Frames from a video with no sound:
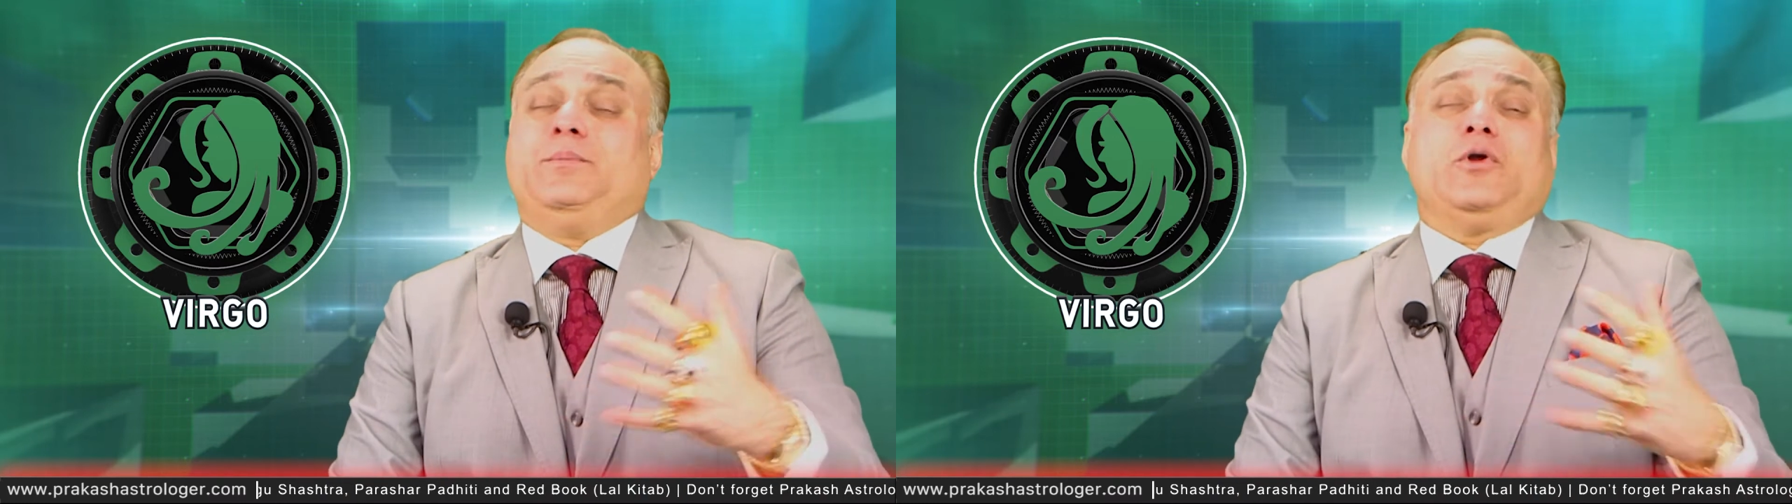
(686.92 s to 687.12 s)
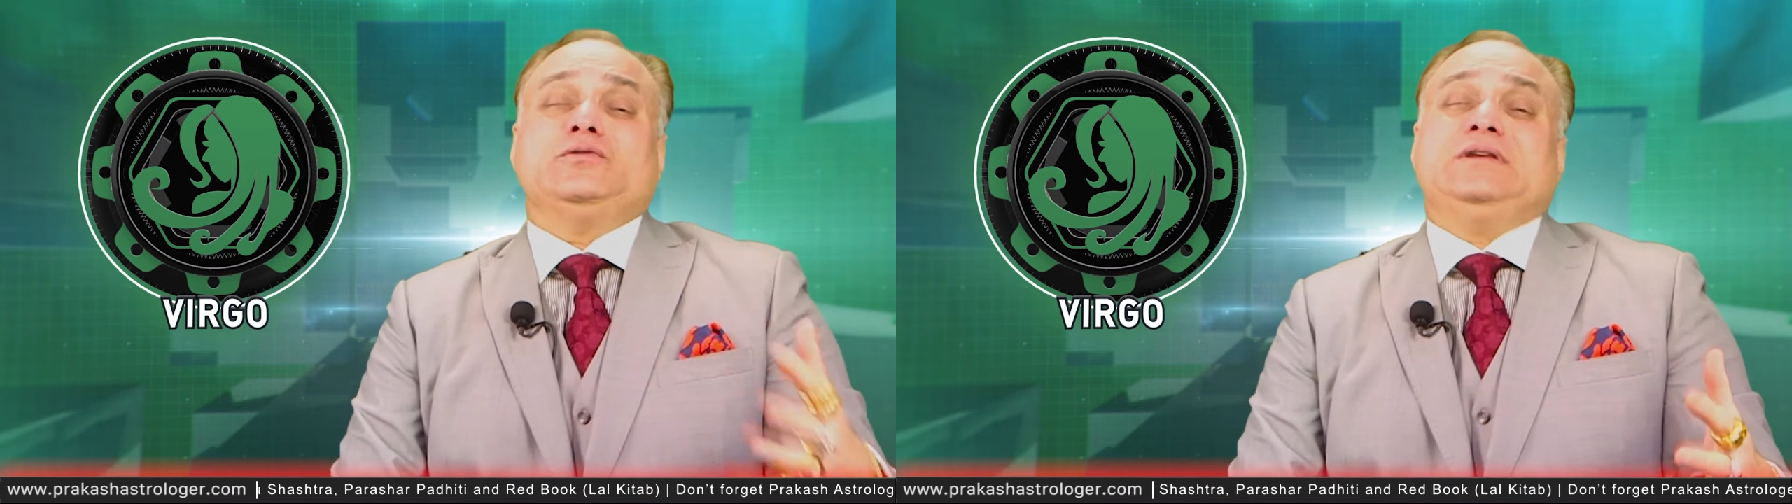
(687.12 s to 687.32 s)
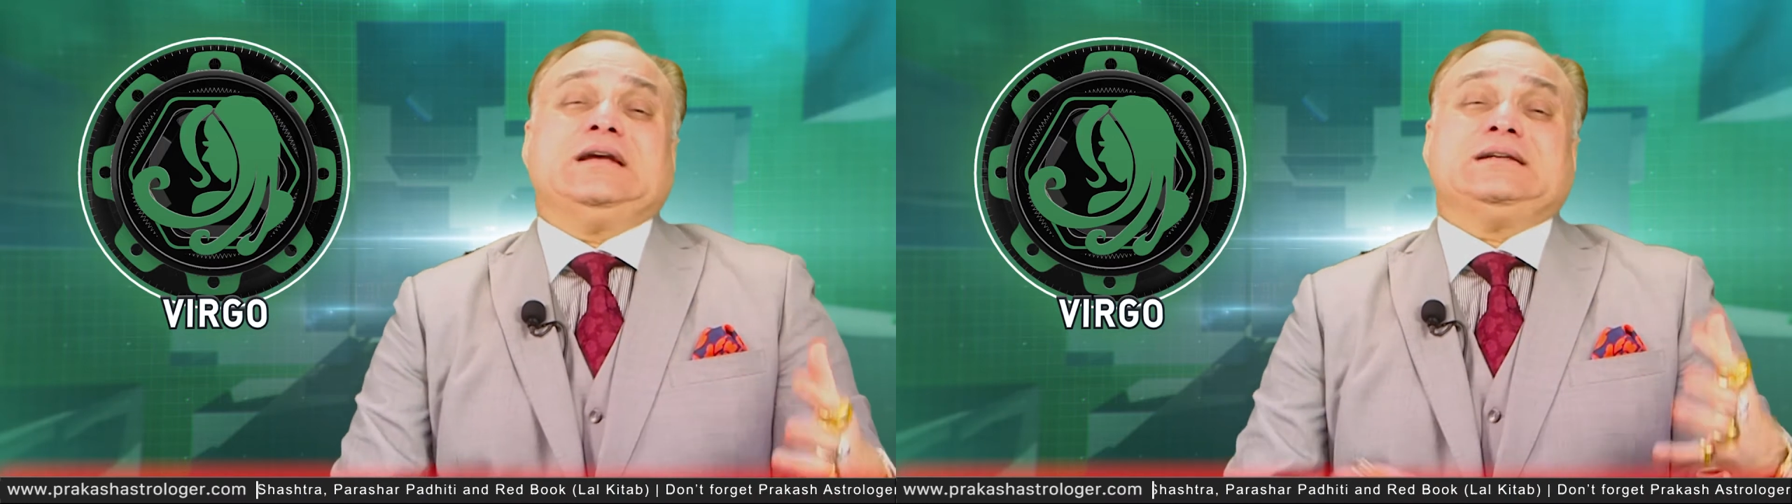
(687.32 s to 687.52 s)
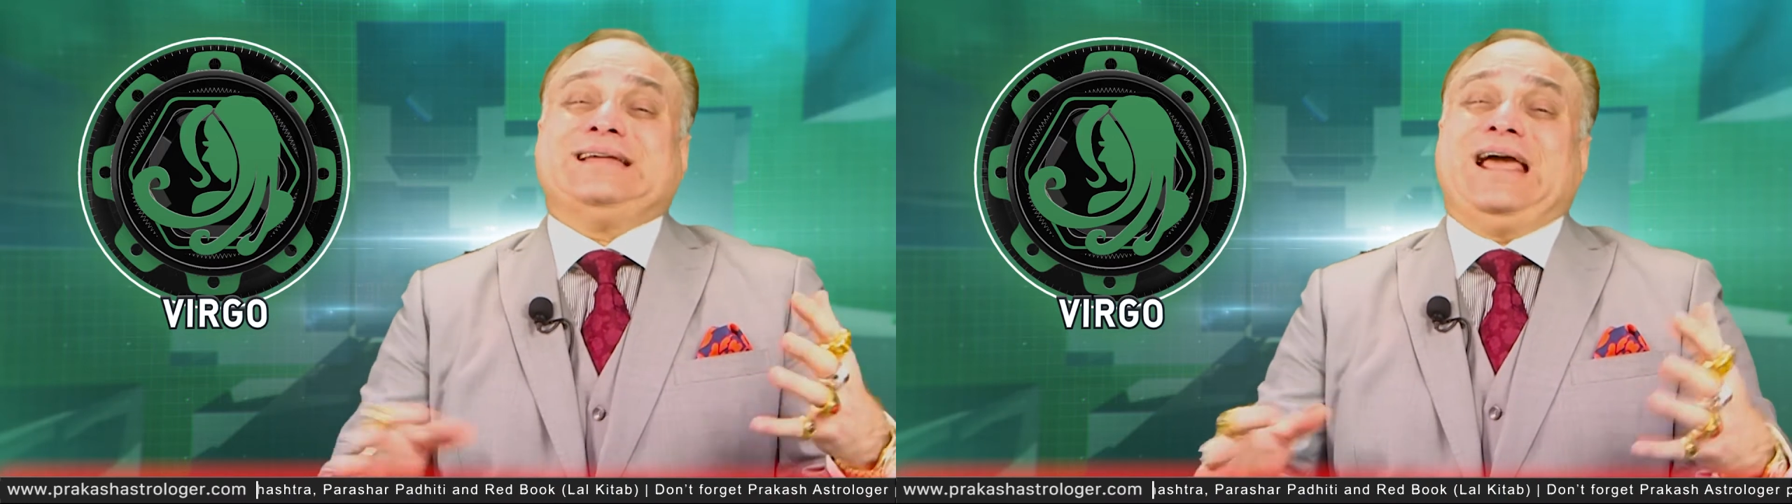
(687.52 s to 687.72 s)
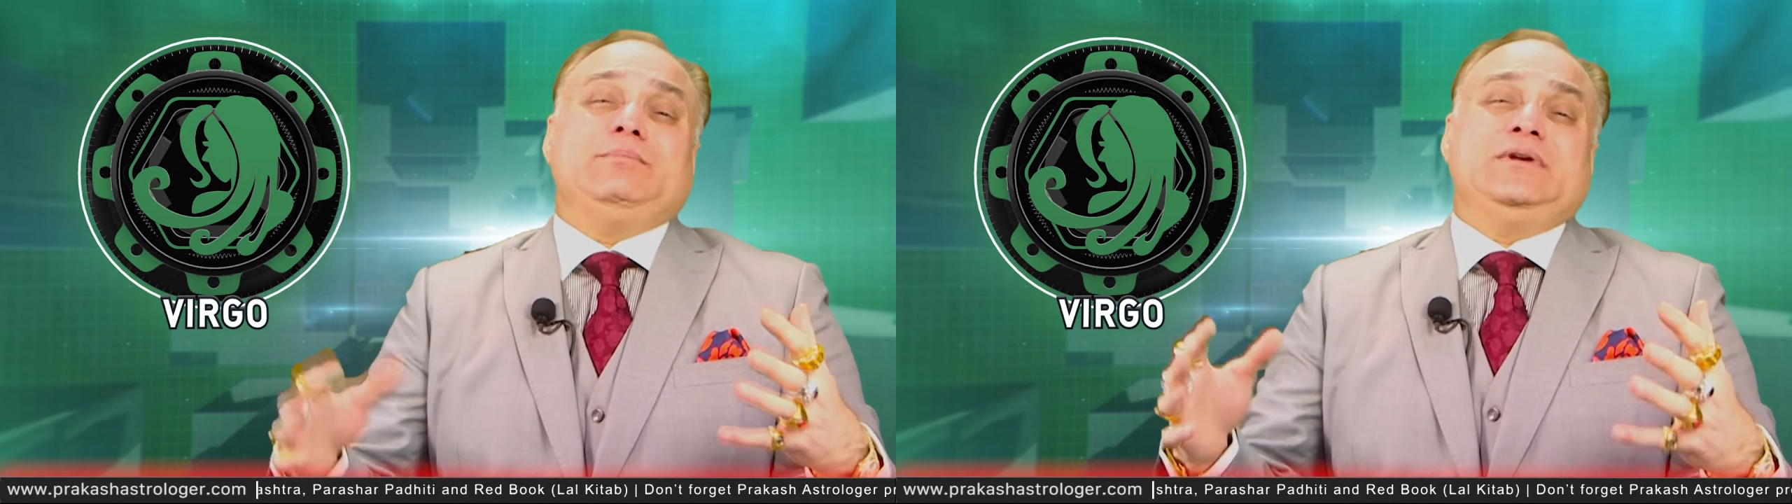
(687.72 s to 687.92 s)
project
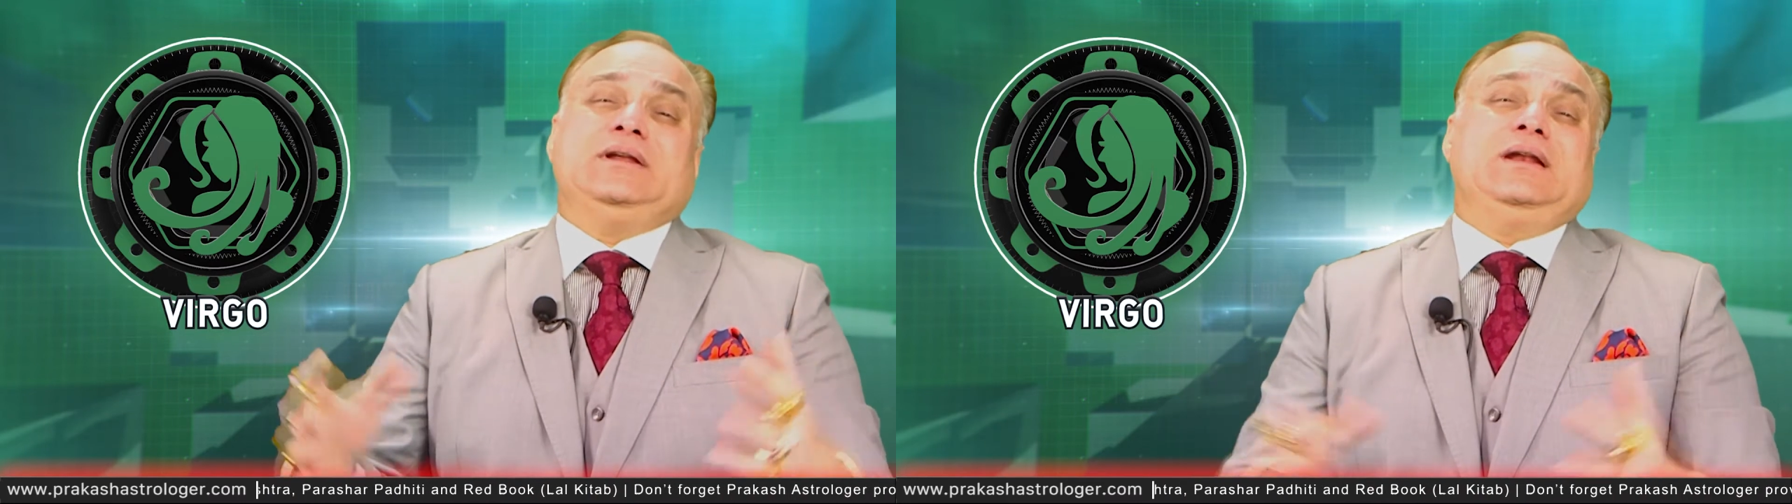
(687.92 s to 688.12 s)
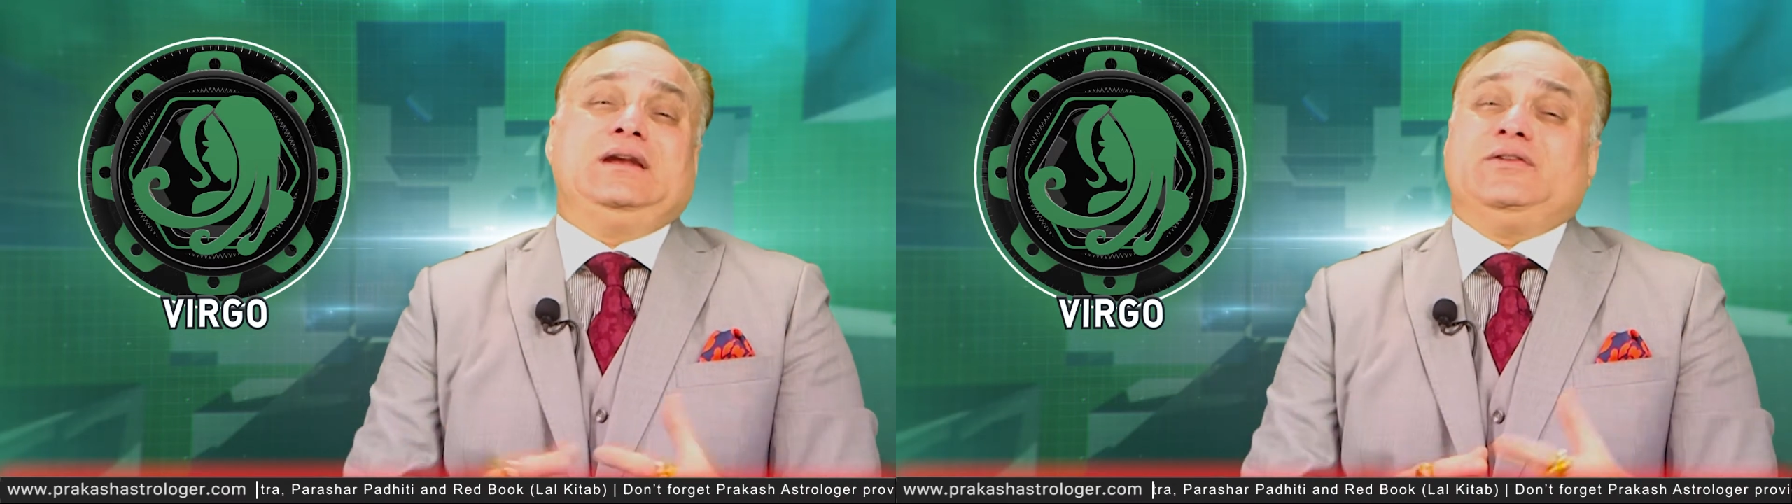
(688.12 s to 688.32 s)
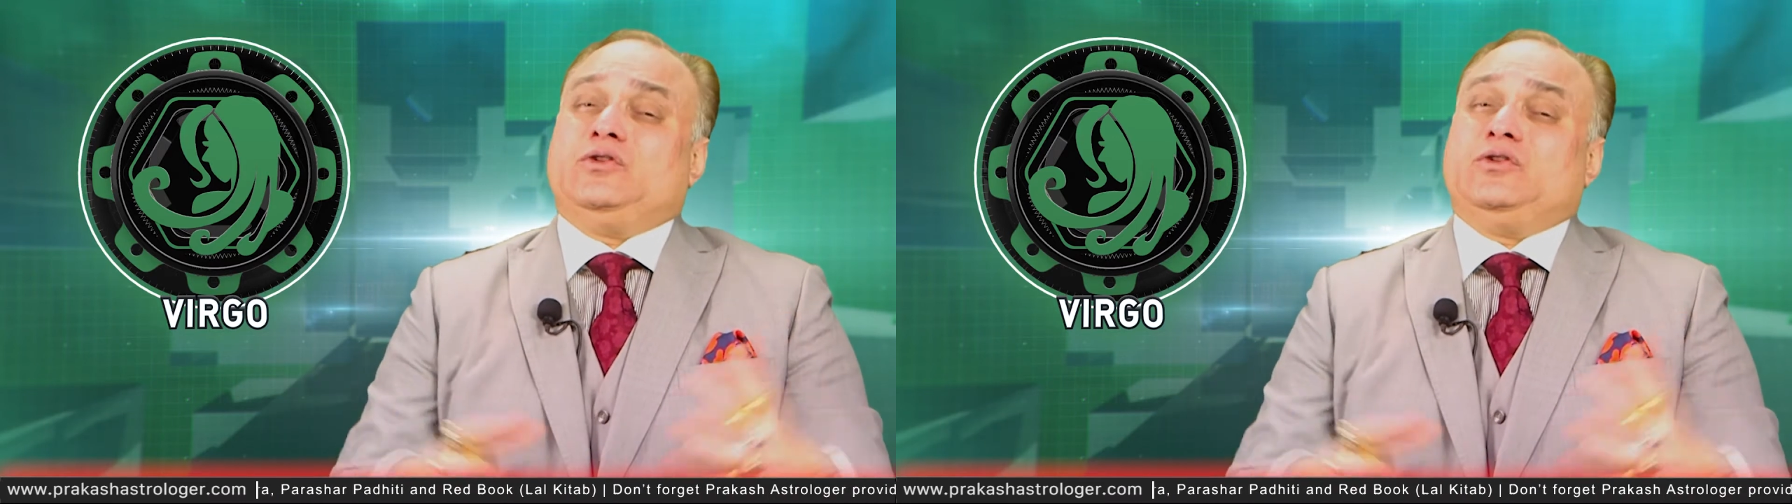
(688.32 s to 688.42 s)
can be delayed